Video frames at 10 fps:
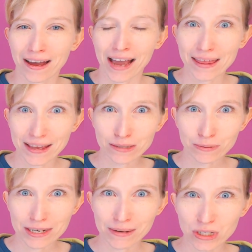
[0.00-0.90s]
And that's
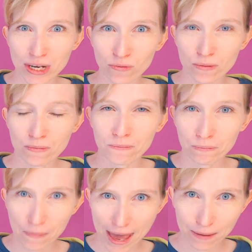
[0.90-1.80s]
pretty much it from
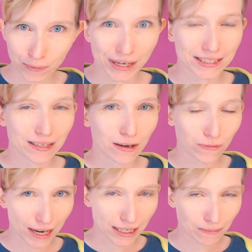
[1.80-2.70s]
Banpresto
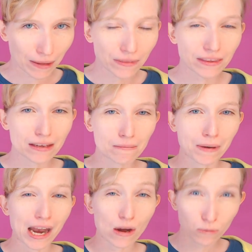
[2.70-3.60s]
for next month,
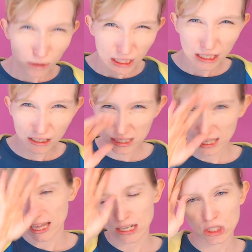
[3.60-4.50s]
but a really good
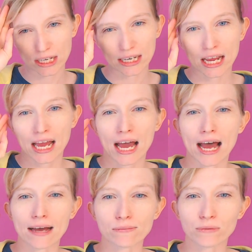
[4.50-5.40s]
selection.
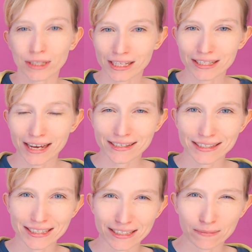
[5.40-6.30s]
Really excited to
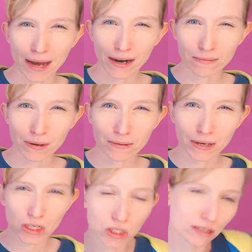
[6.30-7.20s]
see some Harry Potter
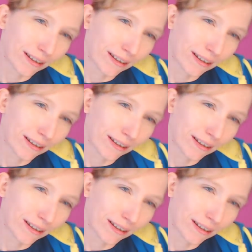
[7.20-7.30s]
merch.